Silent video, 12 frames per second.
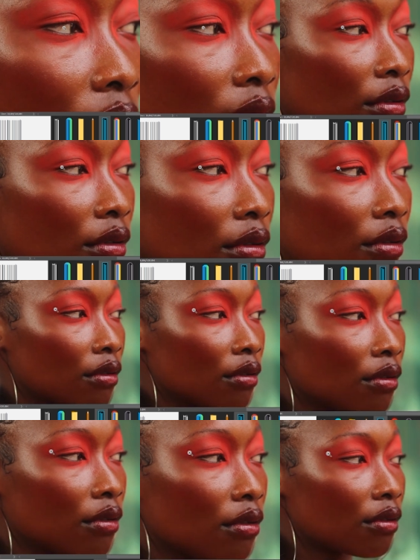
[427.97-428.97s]
in
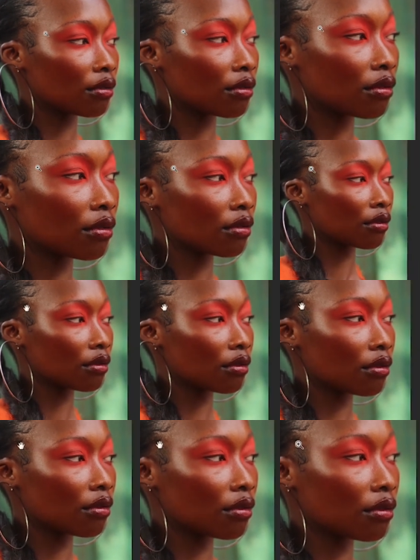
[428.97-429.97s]
color.
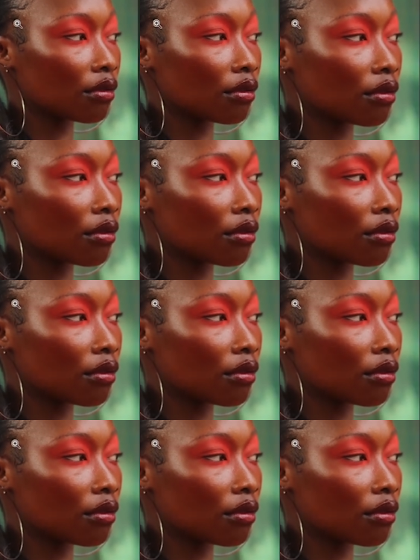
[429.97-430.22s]
So there'll be more